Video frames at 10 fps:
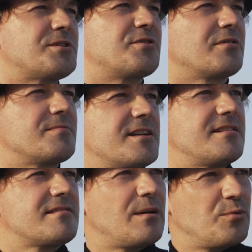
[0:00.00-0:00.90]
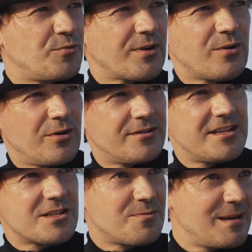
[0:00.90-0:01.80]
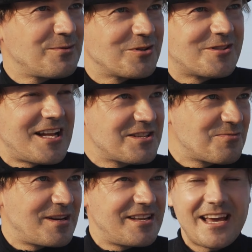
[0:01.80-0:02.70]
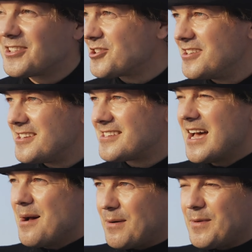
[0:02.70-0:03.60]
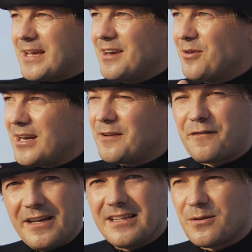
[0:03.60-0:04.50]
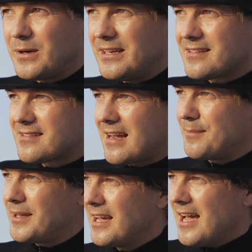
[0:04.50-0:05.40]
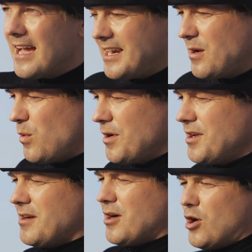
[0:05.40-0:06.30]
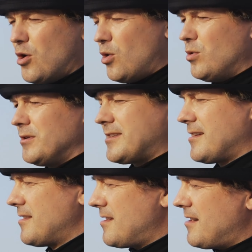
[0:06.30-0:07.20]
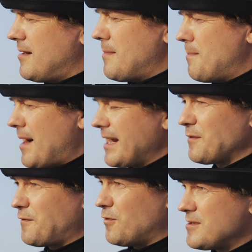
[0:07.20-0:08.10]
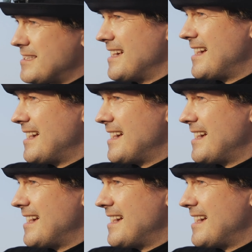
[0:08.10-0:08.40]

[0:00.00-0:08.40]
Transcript: circumstances, I would record this way because that's where the action is, but we can already feel the wind is coming and I want to hold the microphones